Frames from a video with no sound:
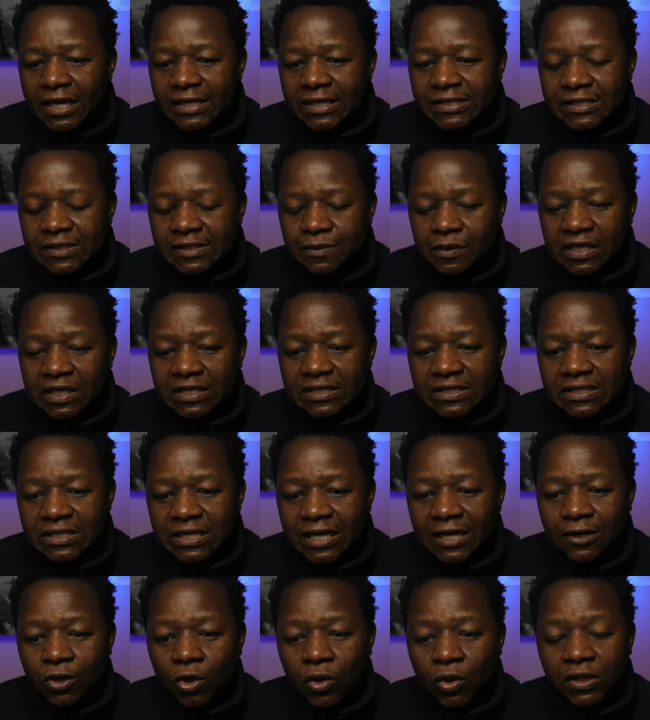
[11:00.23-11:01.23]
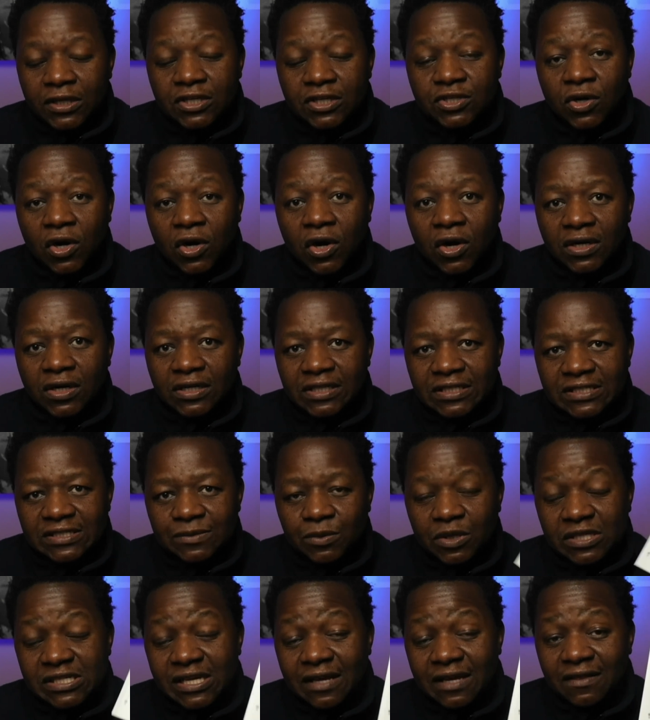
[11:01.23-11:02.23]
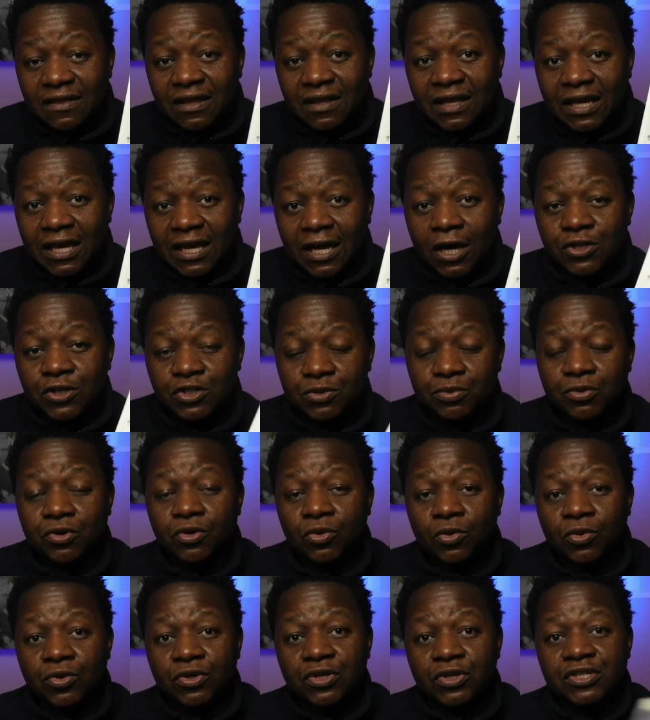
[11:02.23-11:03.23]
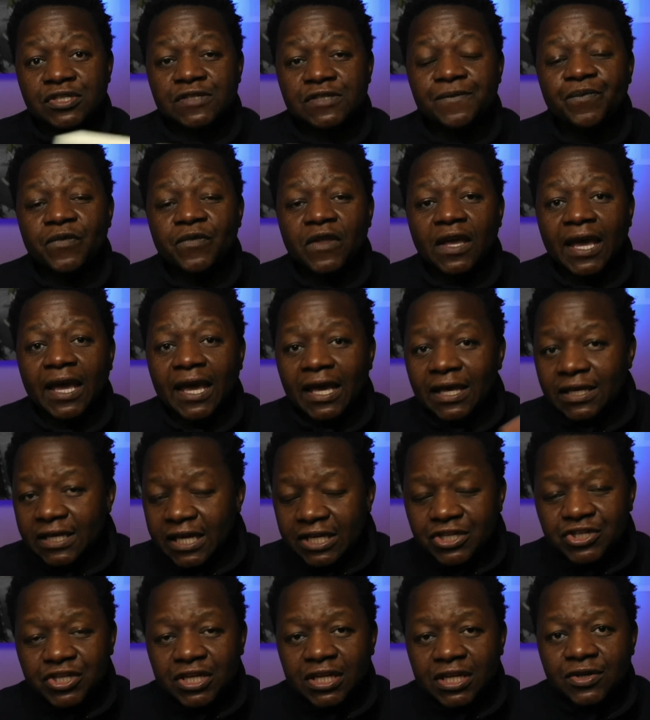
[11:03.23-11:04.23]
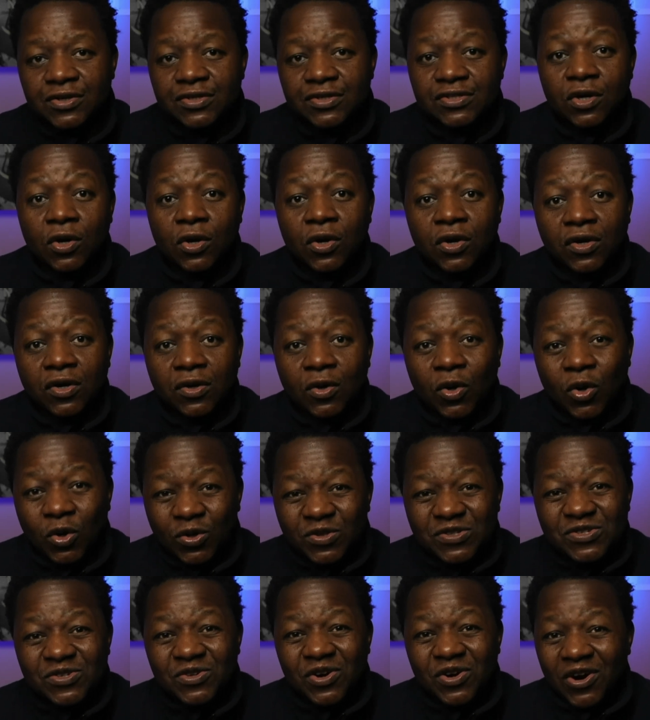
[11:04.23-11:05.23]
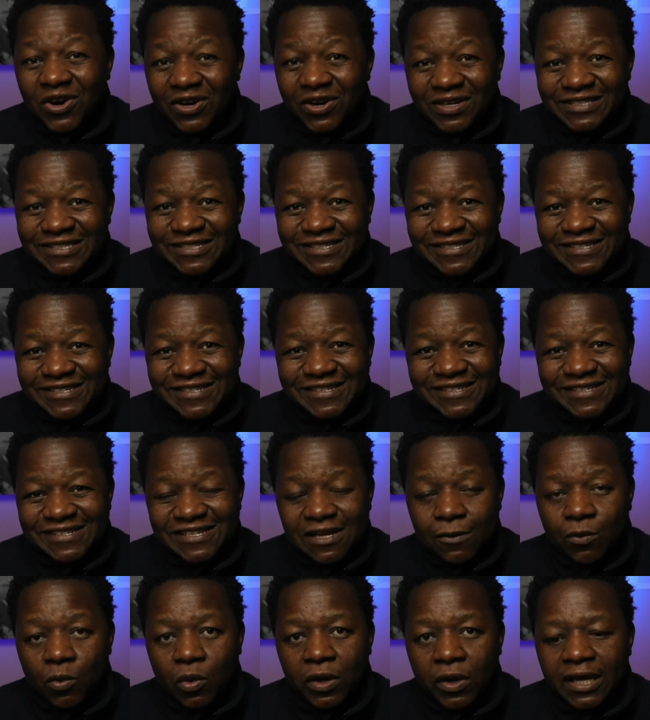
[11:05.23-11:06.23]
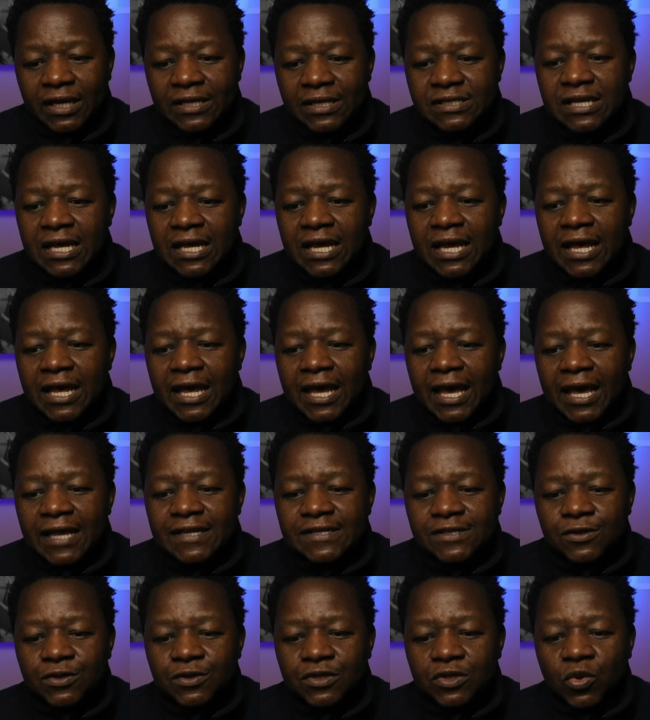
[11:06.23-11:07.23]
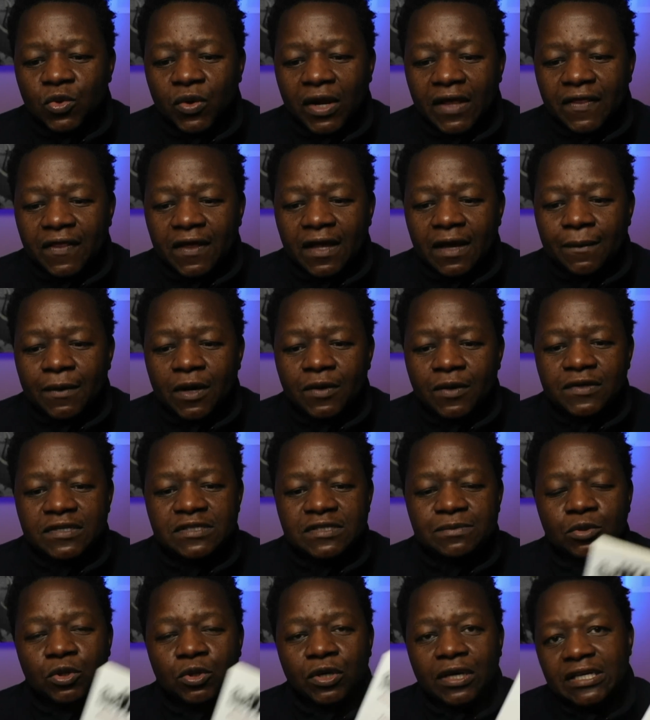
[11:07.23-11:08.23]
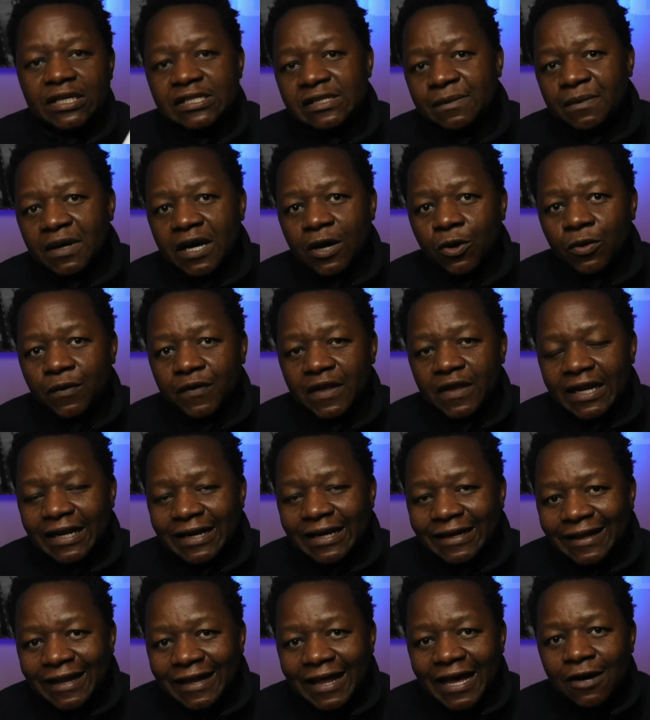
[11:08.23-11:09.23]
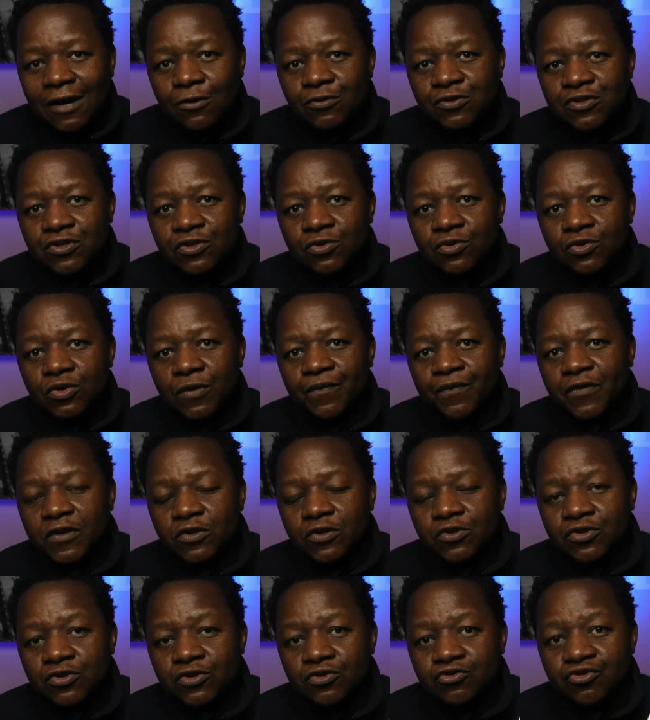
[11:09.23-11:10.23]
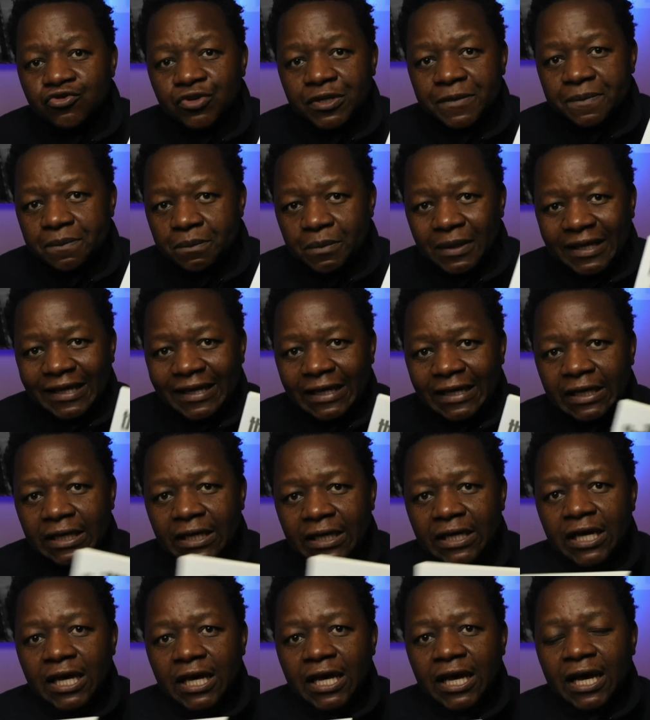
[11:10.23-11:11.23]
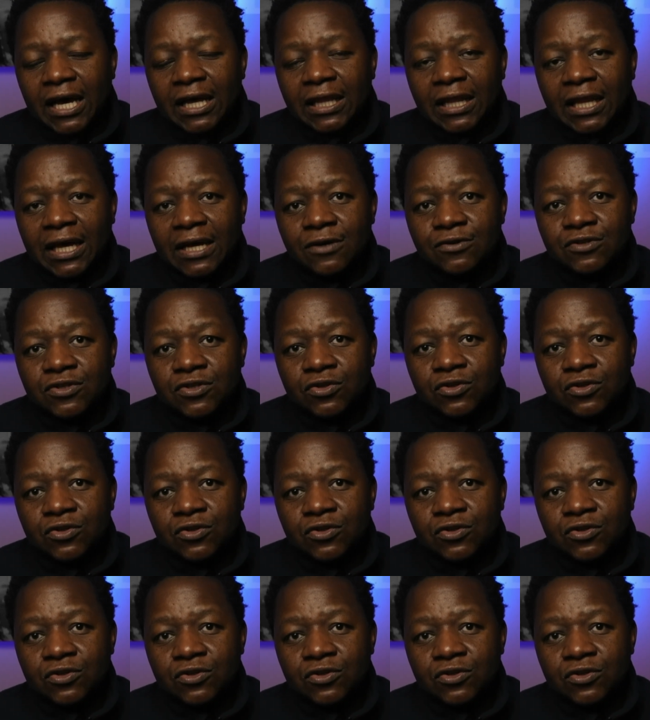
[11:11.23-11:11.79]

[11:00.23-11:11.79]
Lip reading: speaks not only to artists, because I think entrepreneurs, engineers are also artists in some ways. And so the great thing about this book is about it allows you to dream big, allows you